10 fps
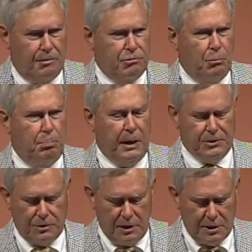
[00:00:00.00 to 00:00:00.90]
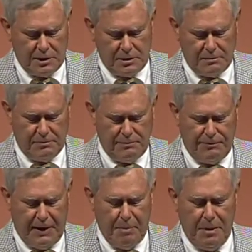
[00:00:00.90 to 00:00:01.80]
Through pestilence,
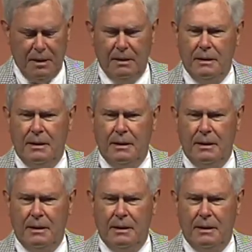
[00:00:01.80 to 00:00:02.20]
famine,